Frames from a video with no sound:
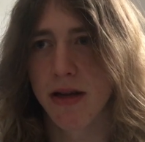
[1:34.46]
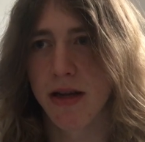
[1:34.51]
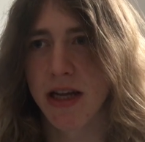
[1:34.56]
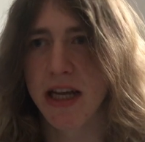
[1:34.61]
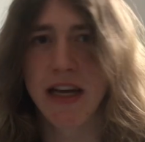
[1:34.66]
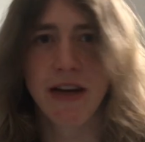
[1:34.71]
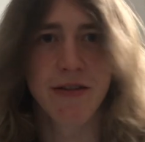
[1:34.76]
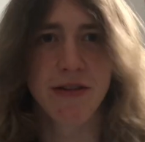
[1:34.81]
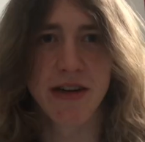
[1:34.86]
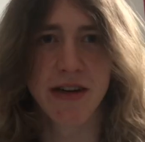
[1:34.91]

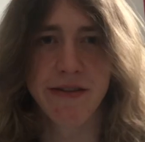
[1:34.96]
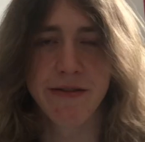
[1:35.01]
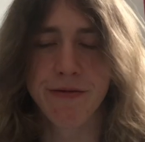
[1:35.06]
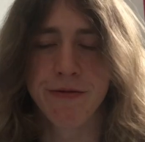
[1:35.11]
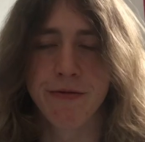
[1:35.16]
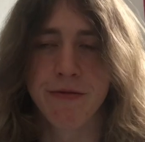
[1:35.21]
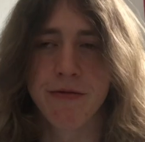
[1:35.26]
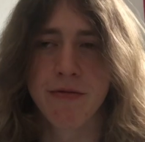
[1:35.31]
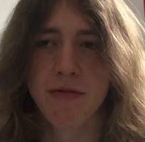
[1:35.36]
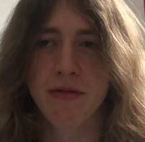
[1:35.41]
even if
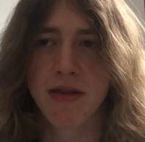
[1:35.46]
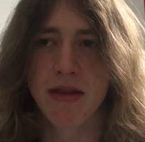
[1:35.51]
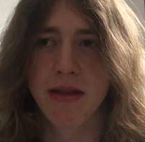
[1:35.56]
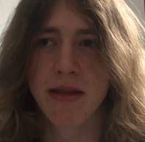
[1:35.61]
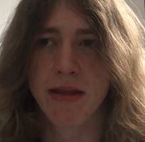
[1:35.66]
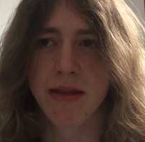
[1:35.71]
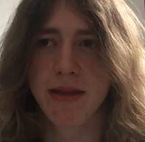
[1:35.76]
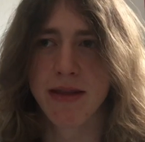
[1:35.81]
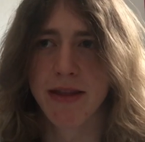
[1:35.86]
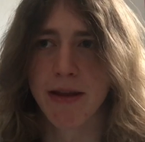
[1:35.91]

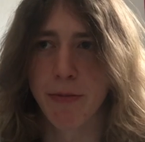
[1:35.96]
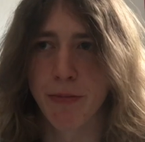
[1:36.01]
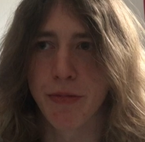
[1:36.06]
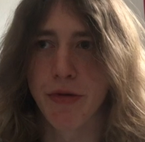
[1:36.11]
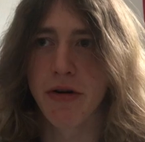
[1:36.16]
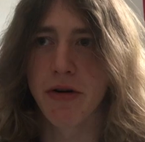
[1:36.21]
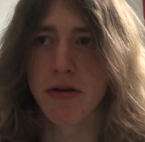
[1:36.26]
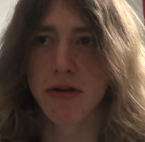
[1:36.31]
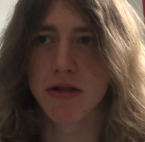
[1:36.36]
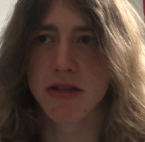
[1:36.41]
the
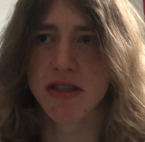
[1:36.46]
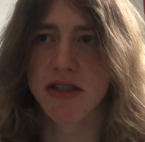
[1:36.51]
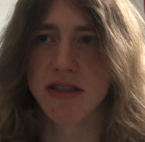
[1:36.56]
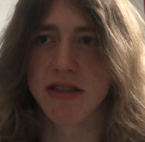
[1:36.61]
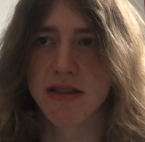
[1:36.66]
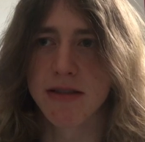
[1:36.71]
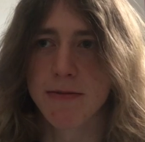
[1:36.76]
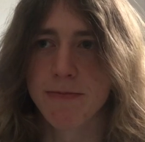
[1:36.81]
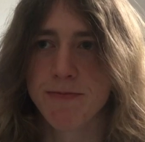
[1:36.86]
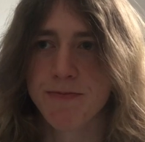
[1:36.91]

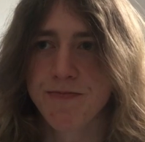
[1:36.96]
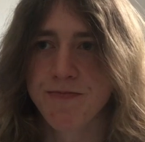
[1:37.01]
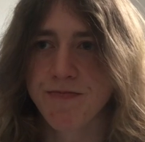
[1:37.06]
person